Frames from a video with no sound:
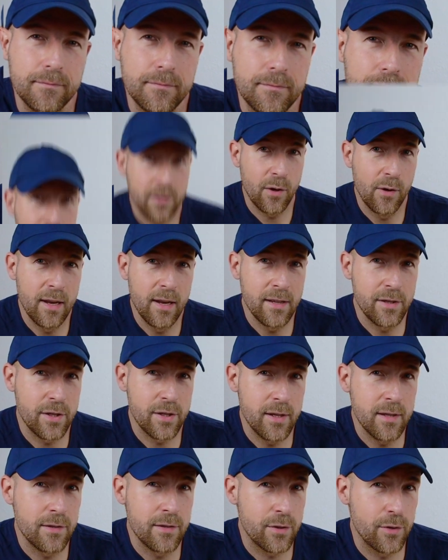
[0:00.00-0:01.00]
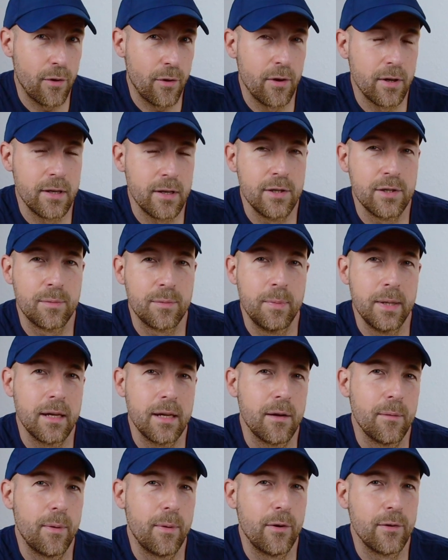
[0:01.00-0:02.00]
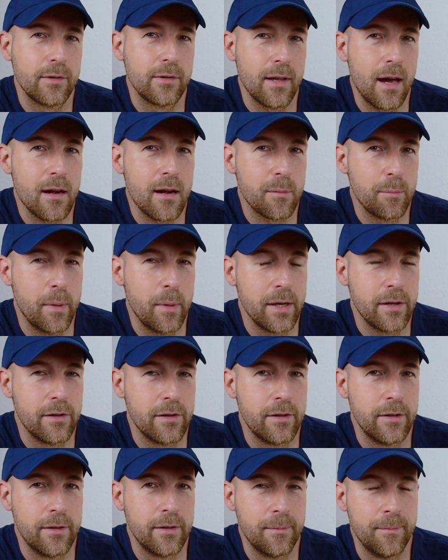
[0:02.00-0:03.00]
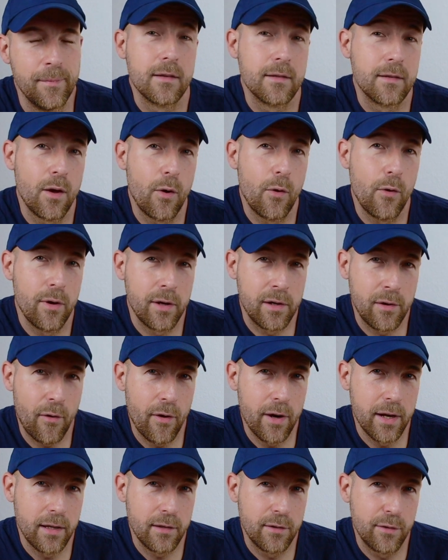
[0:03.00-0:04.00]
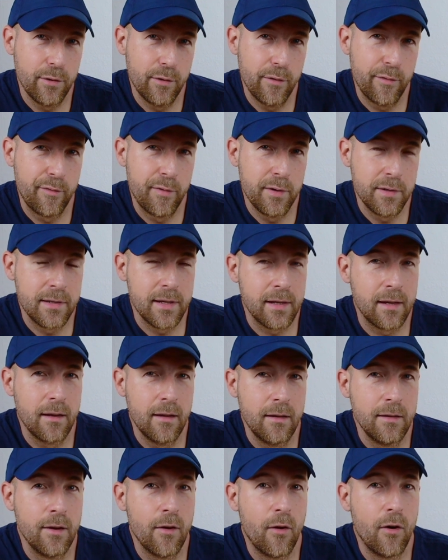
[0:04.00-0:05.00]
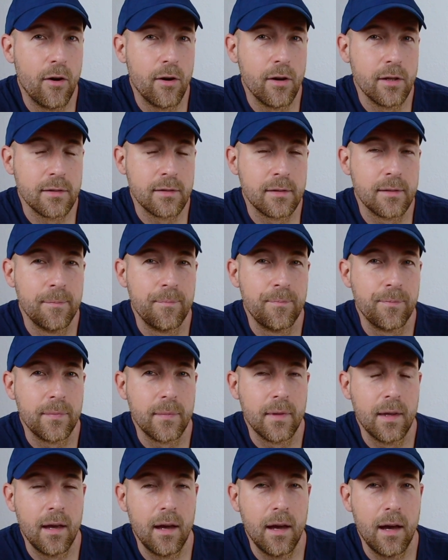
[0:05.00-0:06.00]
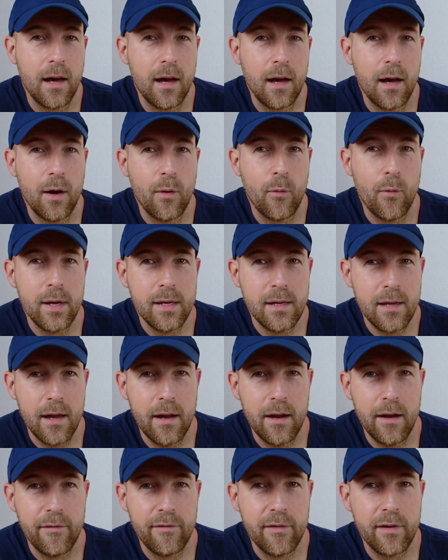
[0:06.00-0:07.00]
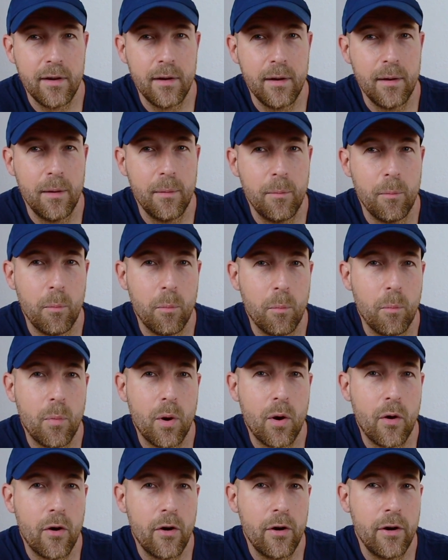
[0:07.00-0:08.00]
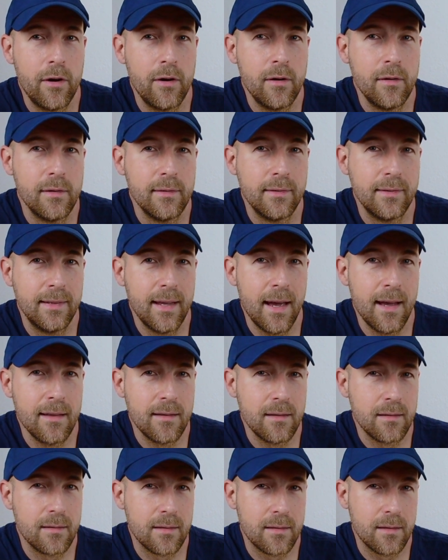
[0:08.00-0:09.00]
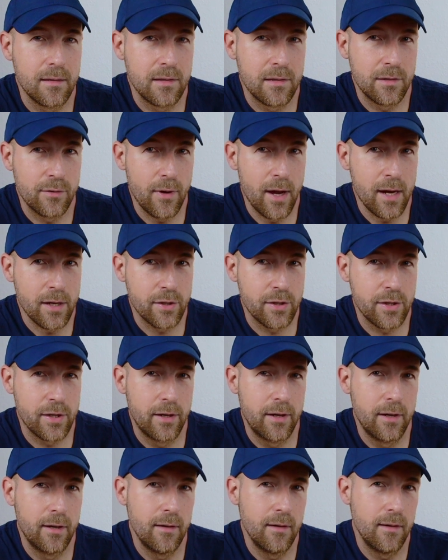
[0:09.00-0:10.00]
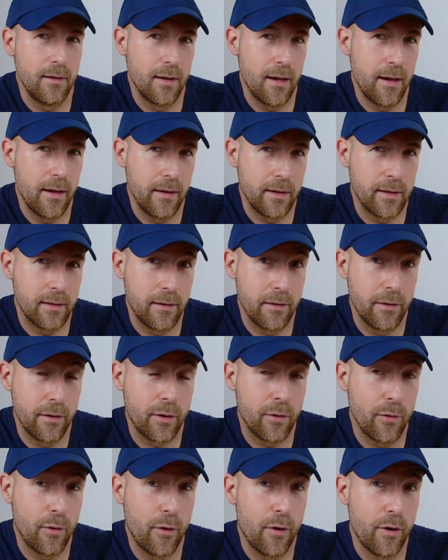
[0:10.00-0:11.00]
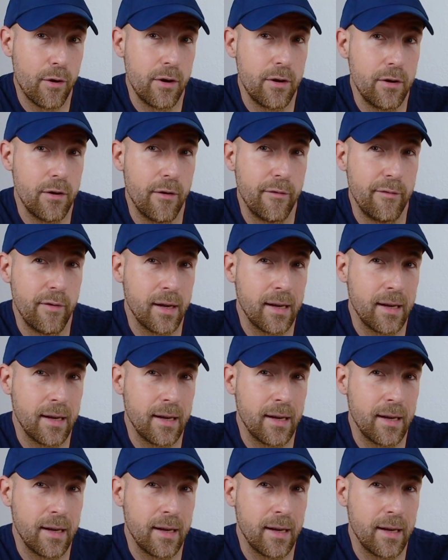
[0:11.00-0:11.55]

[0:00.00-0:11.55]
So let's just shortly speak about dark matter. So according to physical laws, when you have a more dense structure like the core of a